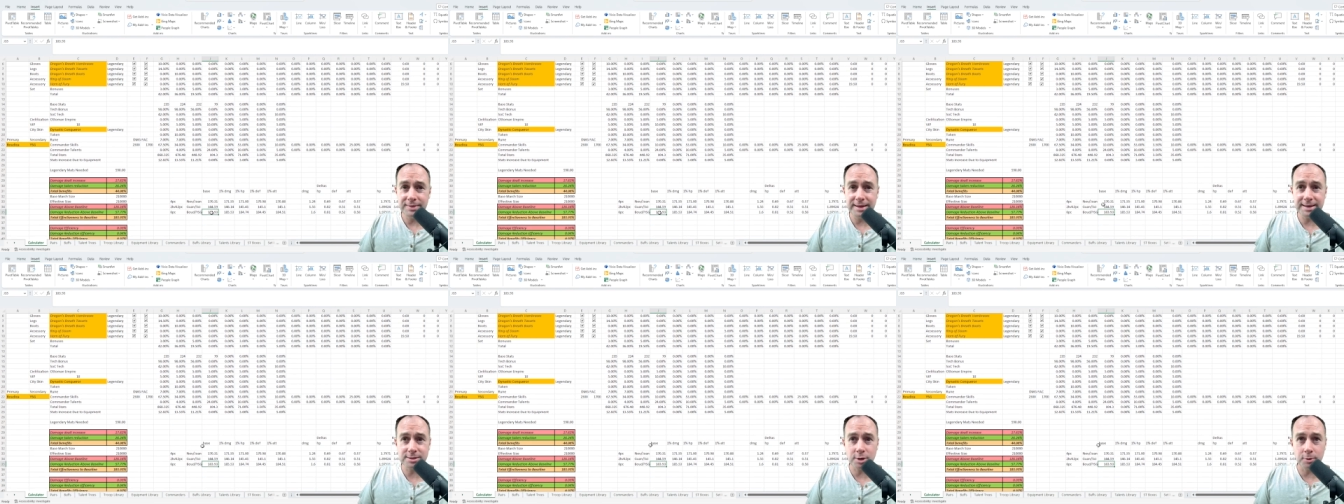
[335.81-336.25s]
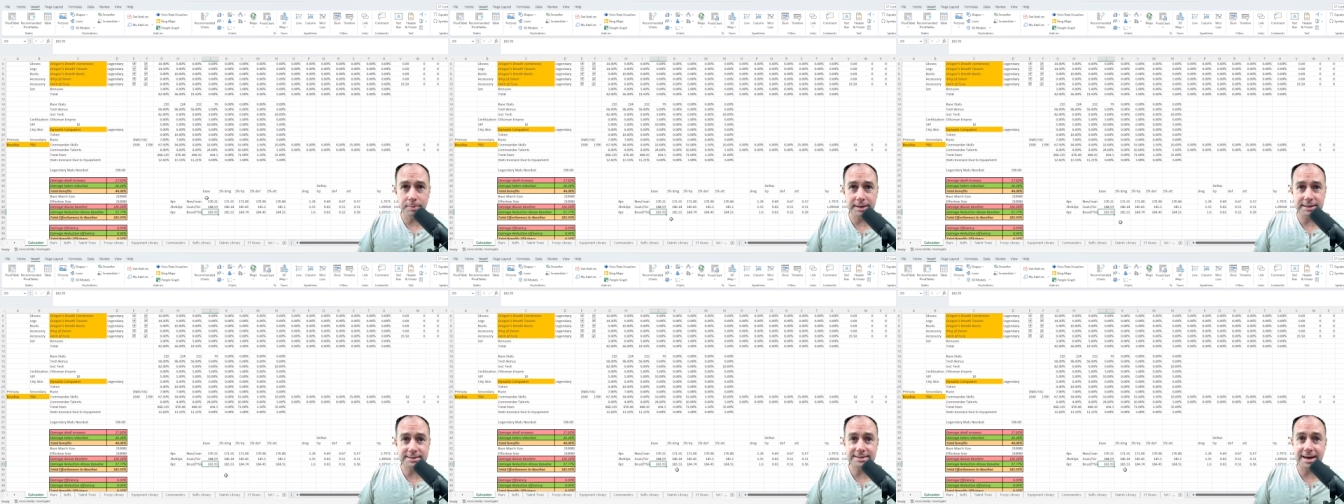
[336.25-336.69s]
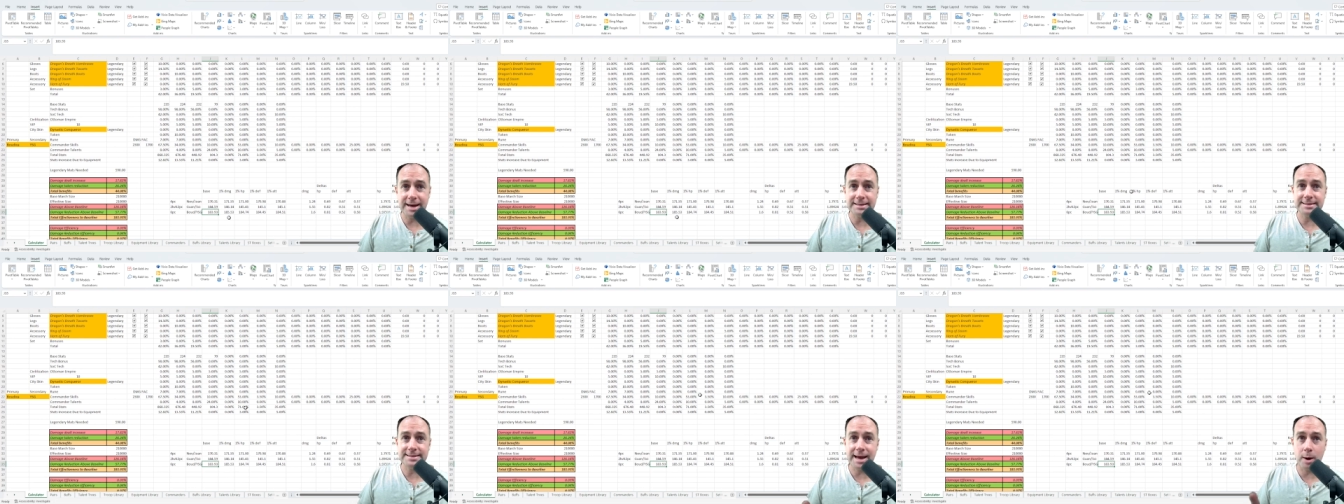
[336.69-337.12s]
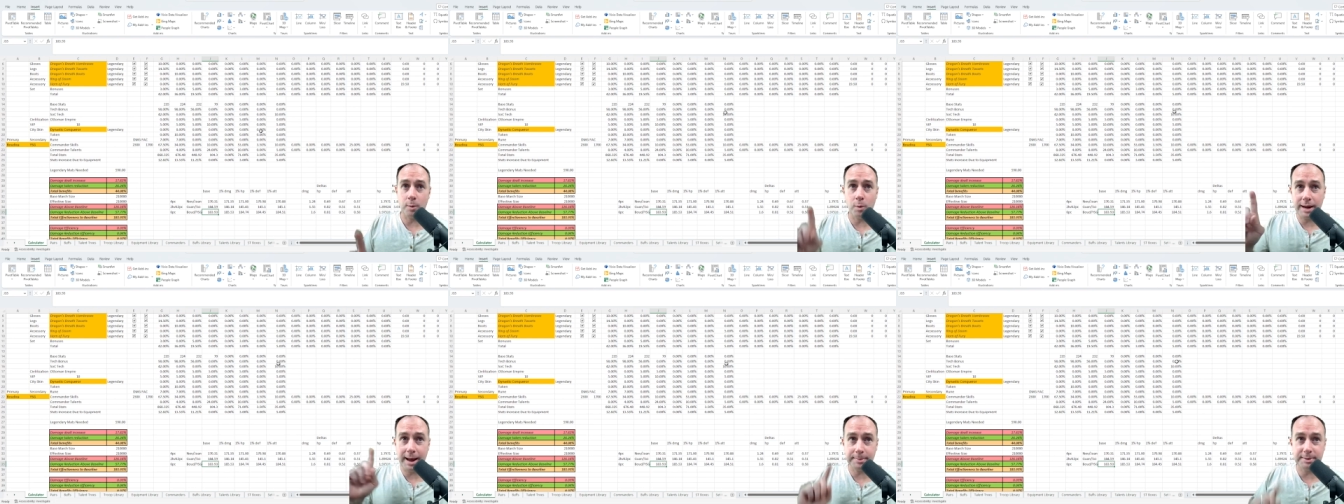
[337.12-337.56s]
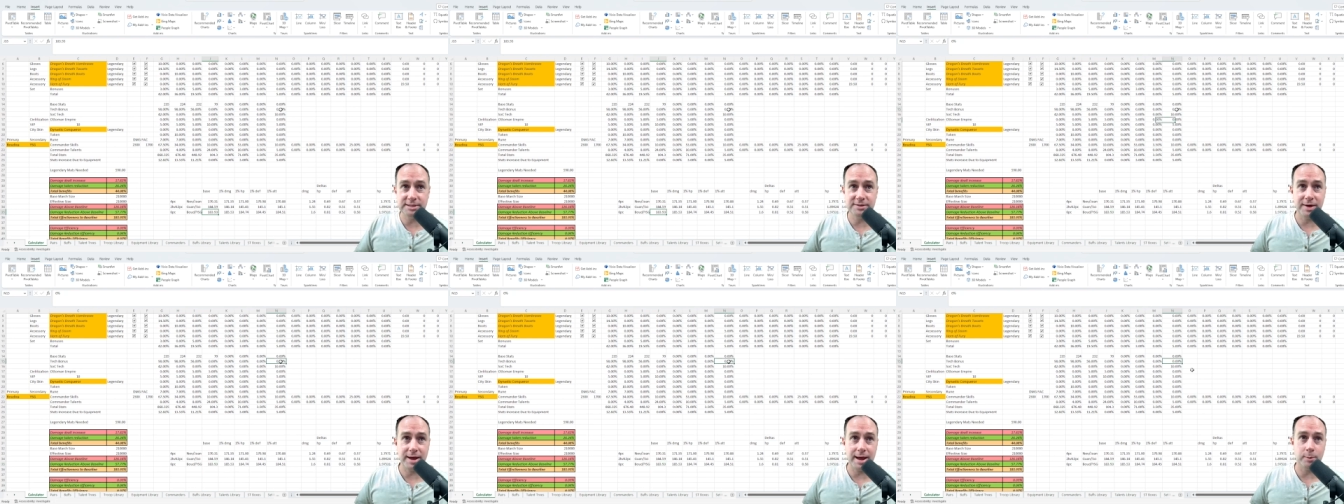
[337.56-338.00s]
That's our base stats. Now, what
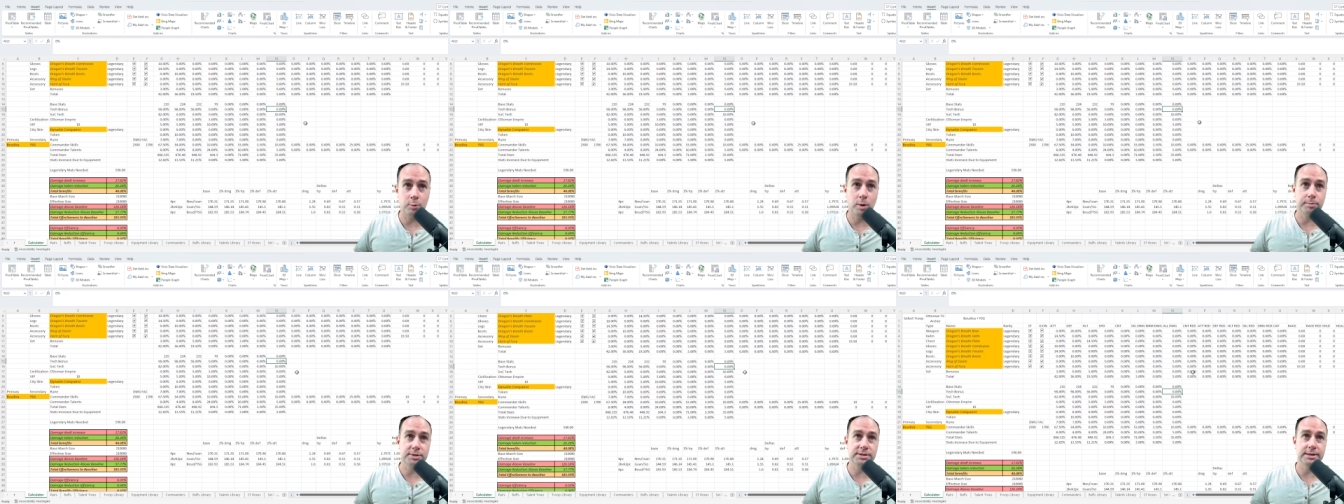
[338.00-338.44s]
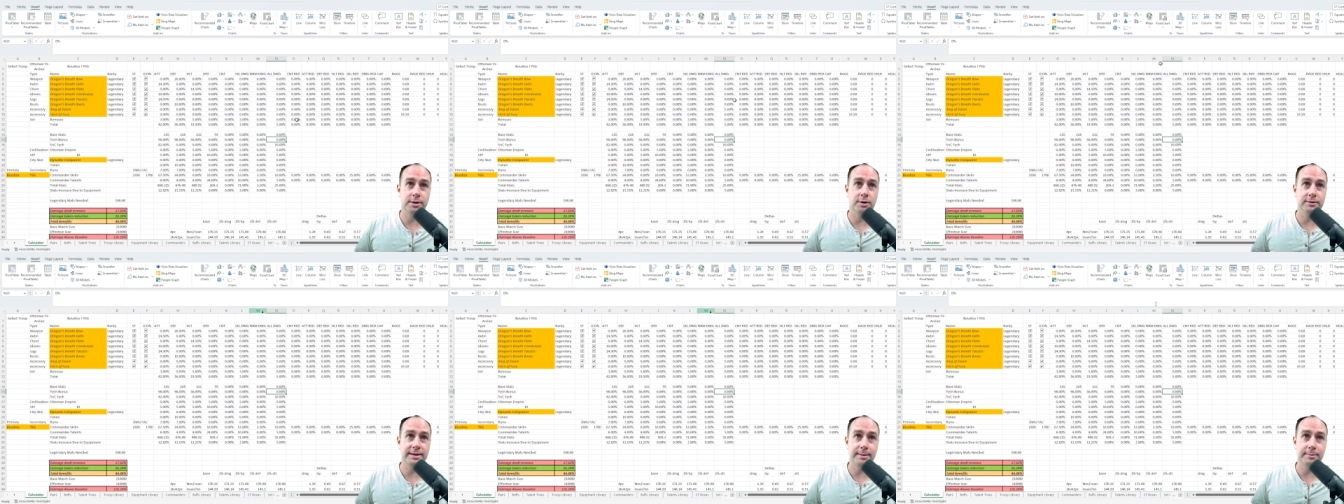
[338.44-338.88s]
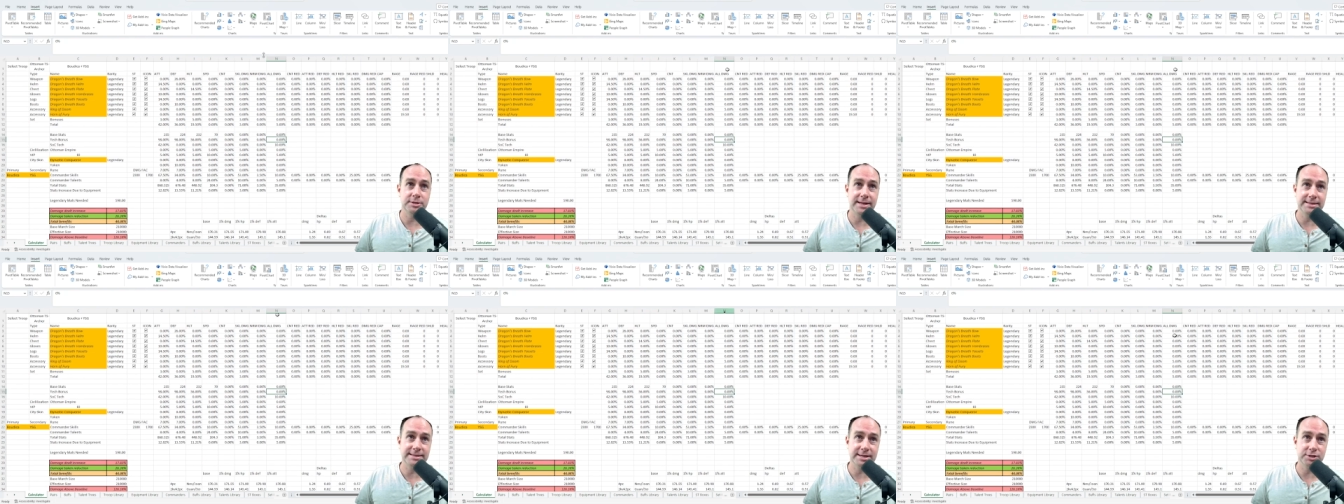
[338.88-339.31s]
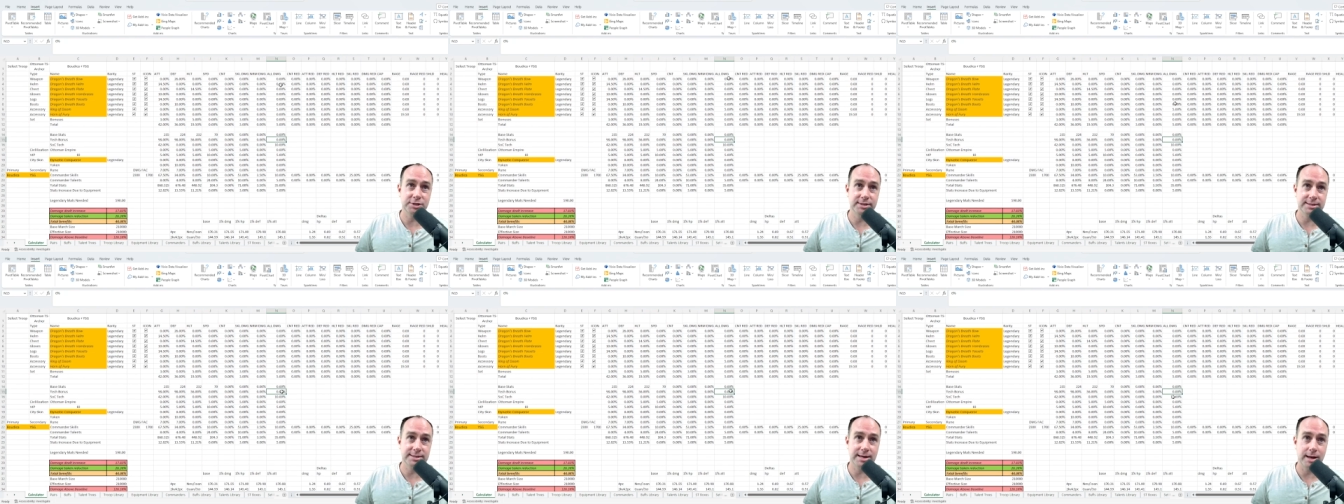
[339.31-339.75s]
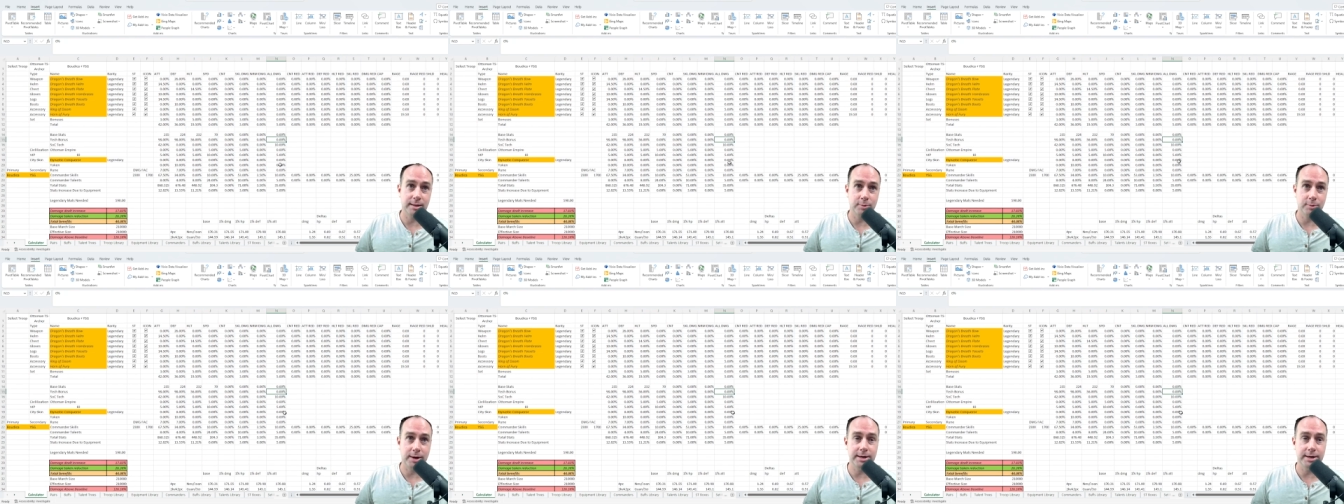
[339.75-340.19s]
happens if I add 1% all damage? And that's actually this
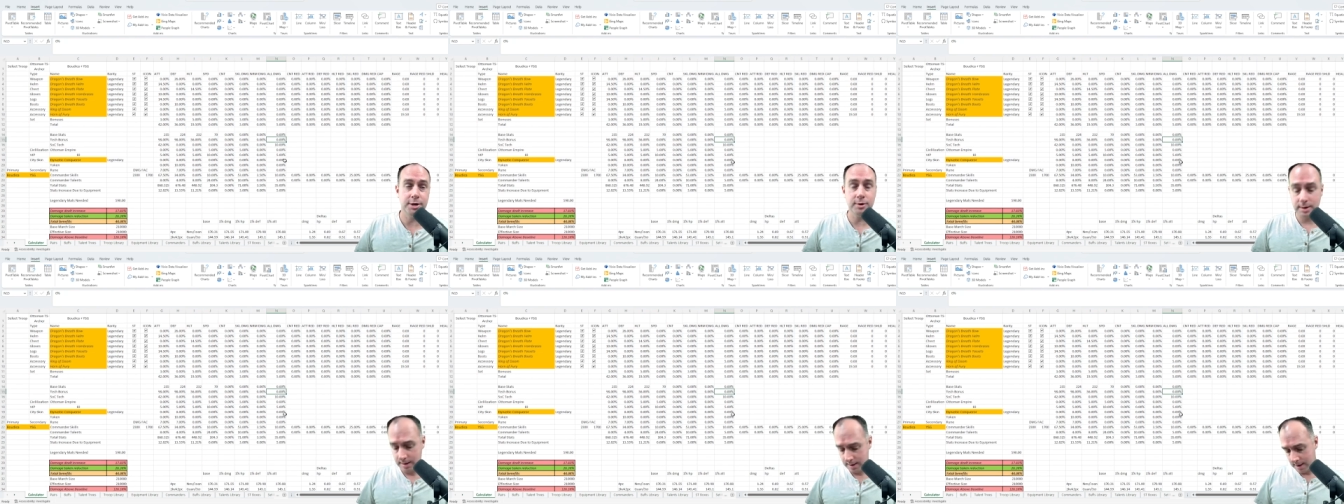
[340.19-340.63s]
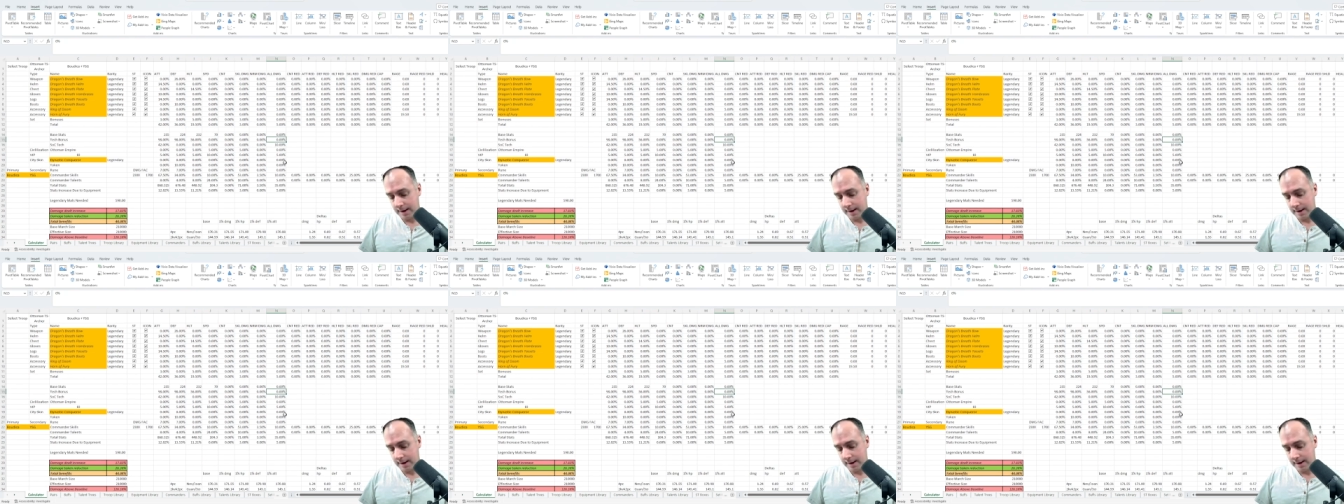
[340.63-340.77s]
column right here.